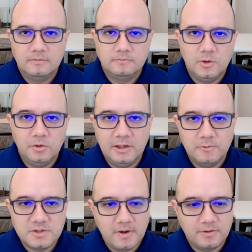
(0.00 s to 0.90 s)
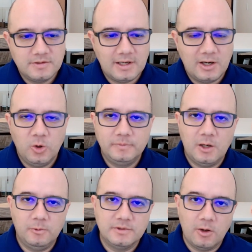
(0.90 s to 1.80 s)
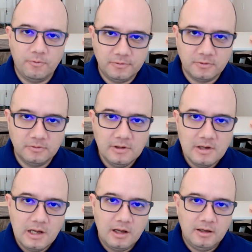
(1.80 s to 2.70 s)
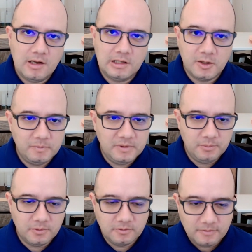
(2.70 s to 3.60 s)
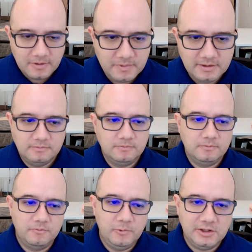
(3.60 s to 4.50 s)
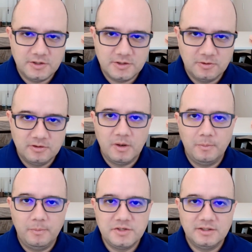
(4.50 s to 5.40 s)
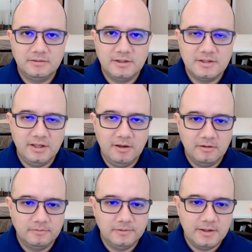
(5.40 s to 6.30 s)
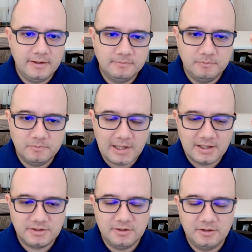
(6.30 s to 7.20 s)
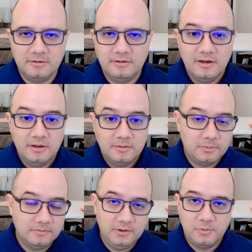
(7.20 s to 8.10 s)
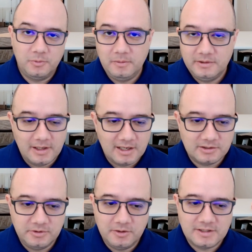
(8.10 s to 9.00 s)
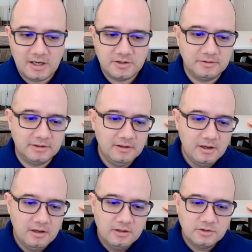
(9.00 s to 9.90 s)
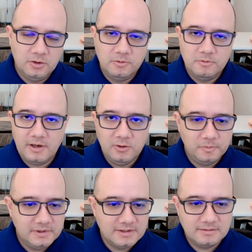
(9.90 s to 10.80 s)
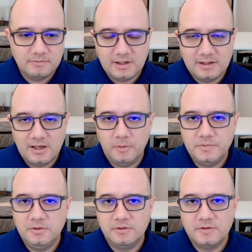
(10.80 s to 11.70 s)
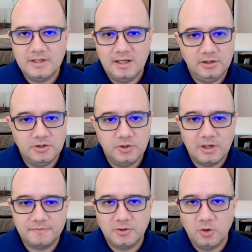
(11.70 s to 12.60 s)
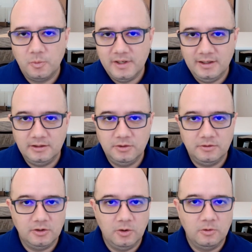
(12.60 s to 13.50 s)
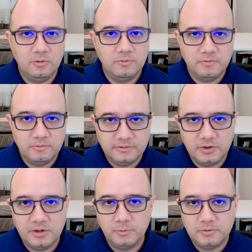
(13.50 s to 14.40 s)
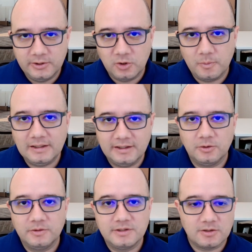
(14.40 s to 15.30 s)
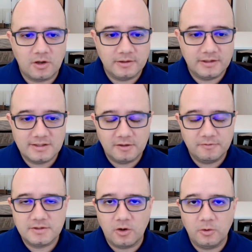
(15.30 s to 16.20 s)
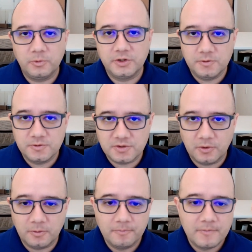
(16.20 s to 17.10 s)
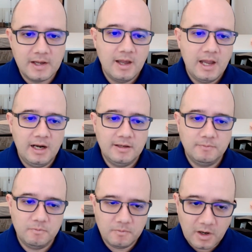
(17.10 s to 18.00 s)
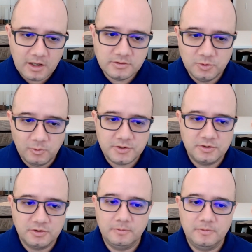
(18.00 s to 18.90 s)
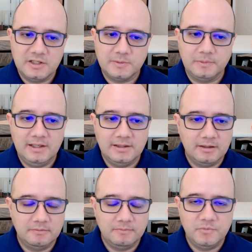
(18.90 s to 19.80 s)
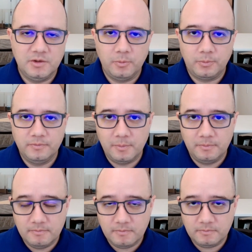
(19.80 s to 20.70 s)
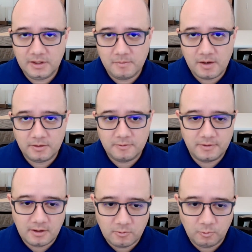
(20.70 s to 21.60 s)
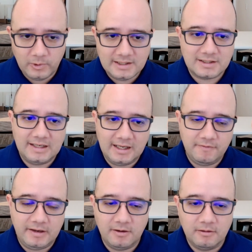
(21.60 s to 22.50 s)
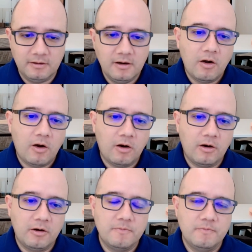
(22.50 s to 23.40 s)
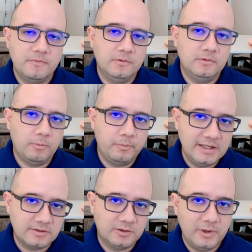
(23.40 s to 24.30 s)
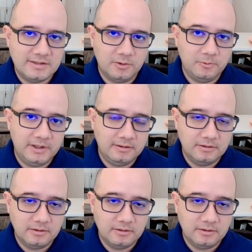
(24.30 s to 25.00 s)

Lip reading: Okay, responders, I hope that was helpful. A lot of people have been really concerned about budget this year and last year, probably the last 3 years actually. So I hope this kind of helps you understand that you don't have to go big. You can go little by little. This stuff is all reusable. And then I do want to explain that the the amount of weights I give here are based on the weights that the